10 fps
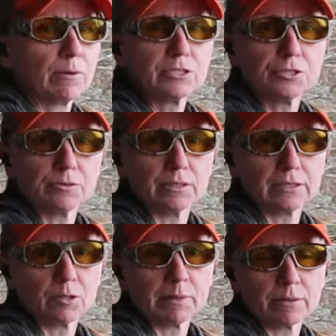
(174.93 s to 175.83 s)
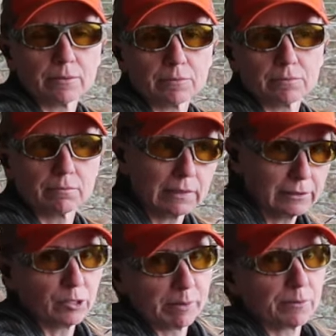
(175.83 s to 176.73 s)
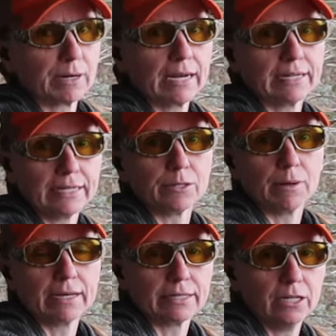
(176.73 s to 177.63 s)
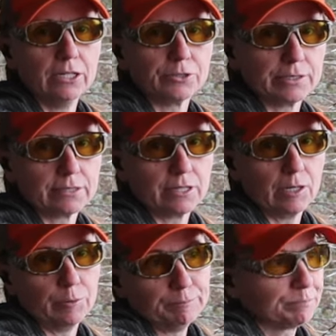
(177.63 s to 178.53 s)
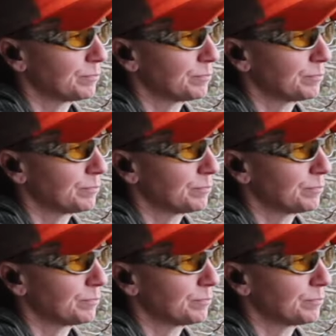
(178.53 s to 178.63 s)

it was shooting a little bit, a little bit right anyway at one hundred. So